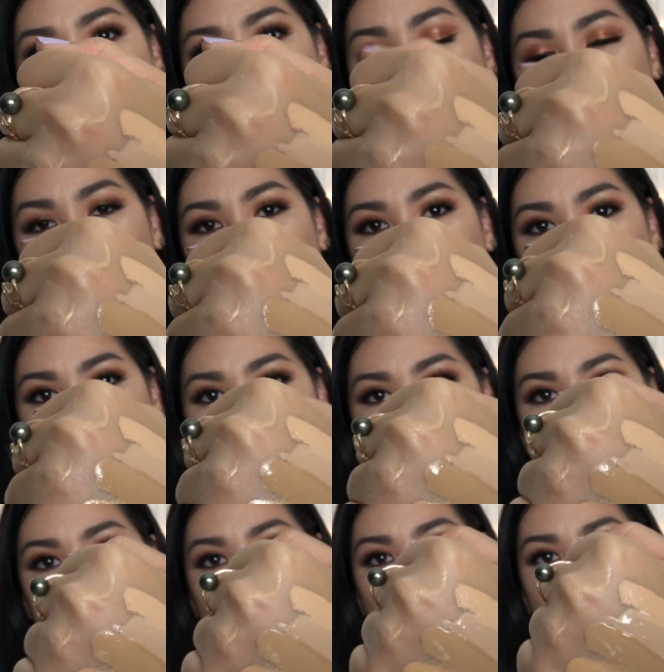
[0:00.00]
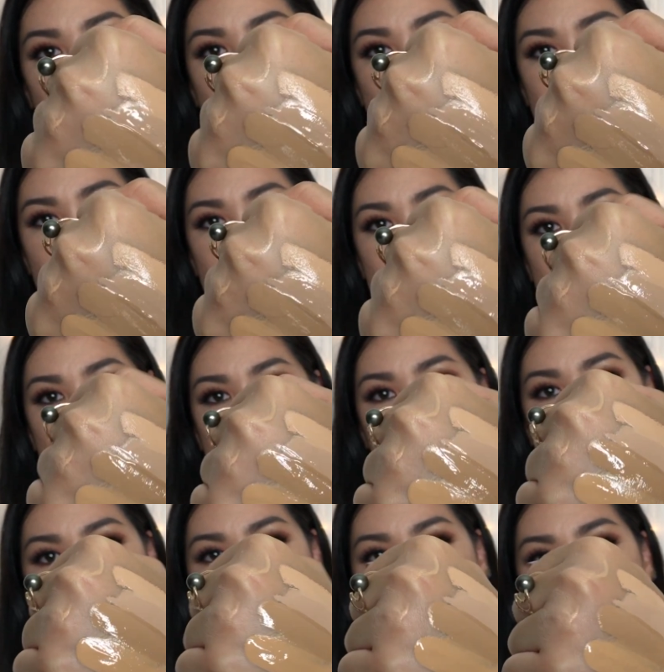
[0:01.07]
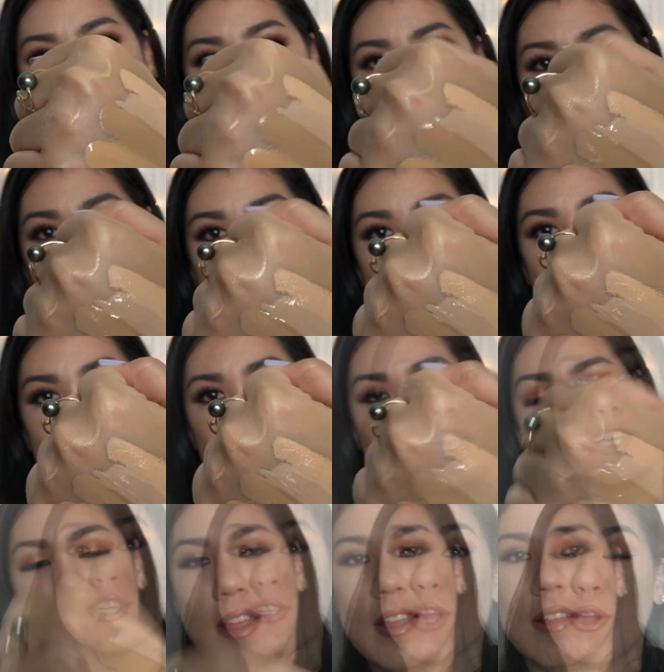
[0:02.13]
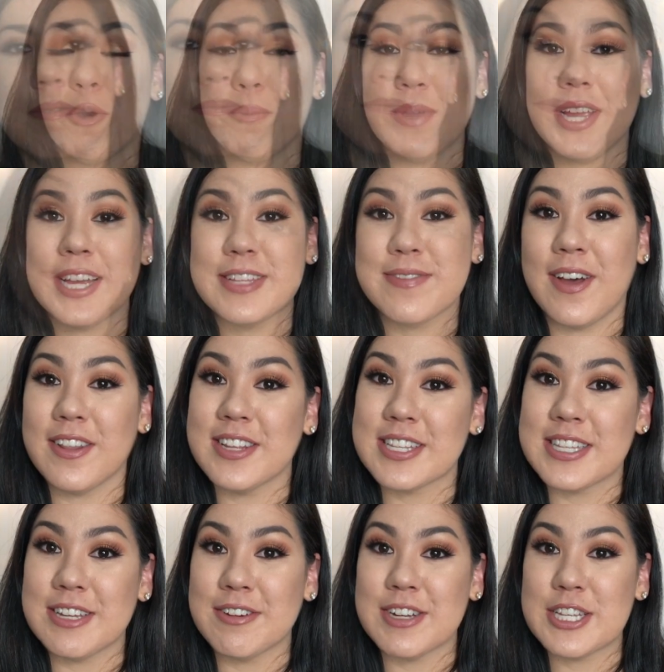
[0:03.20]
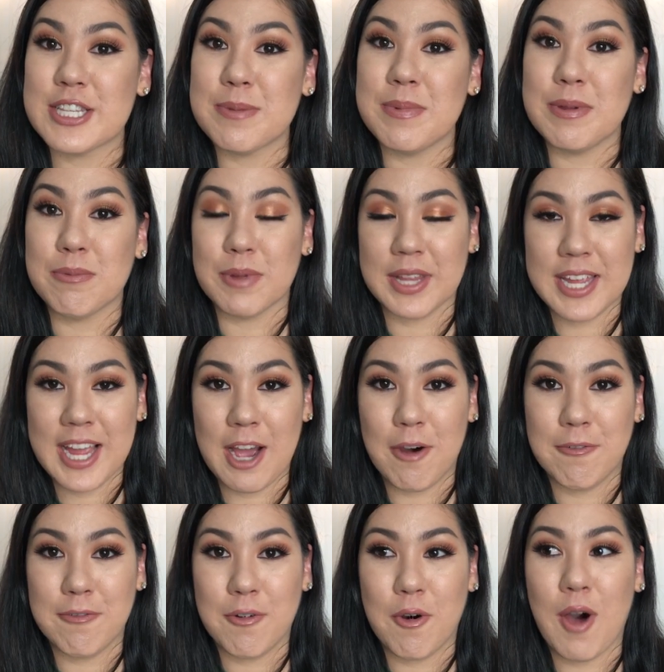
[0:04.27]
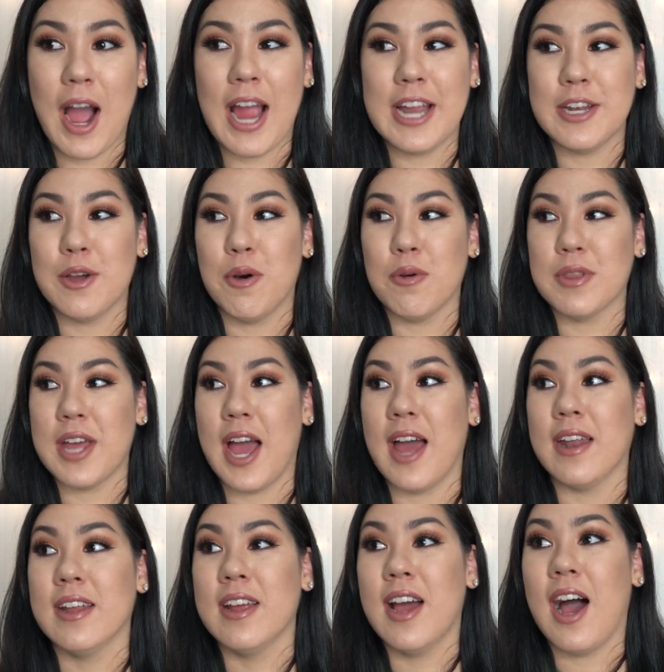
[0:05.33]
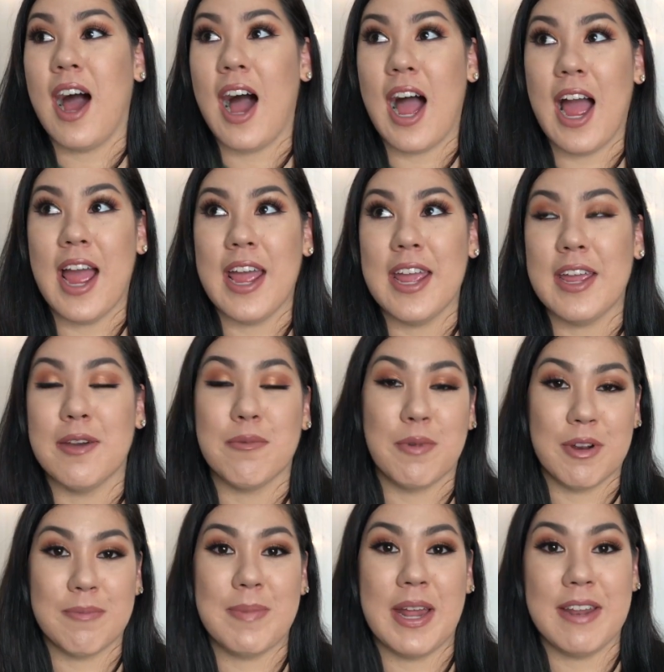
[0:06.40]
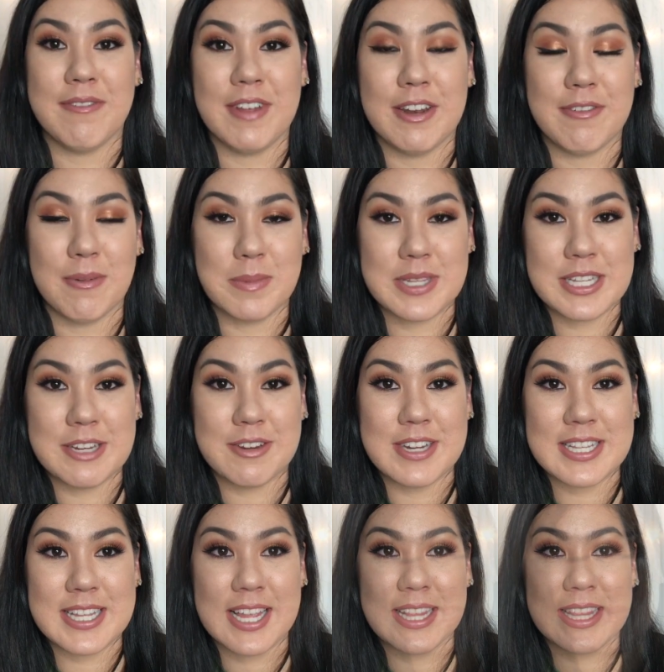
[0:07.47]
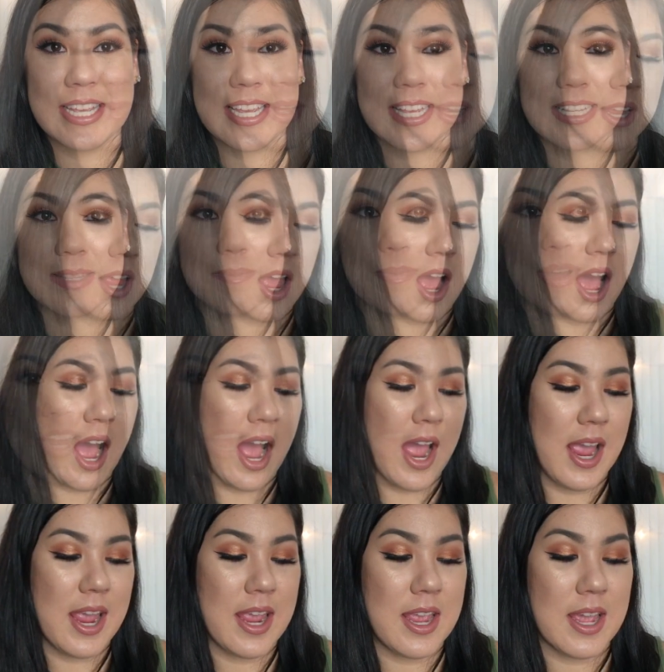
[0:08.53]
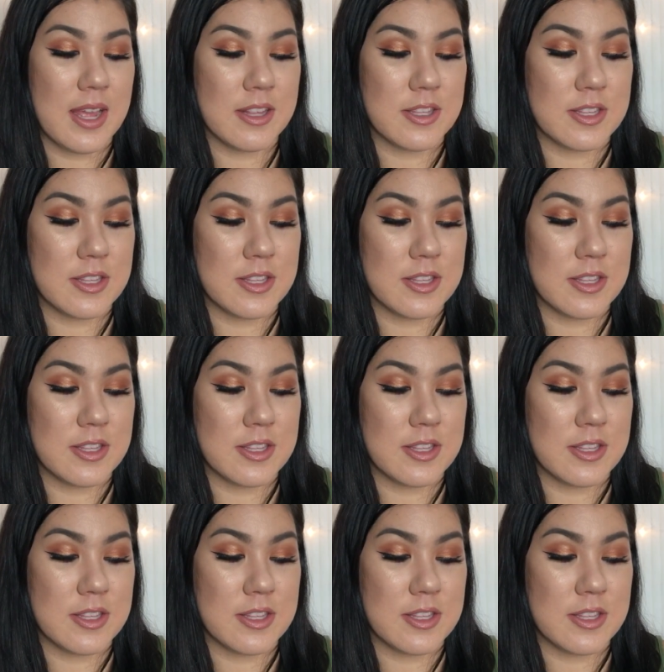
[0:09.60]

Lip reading: But here are the differences on my hand. So I hope you guys found this series to be really helpful. I know that I would have benefited from a series like this. I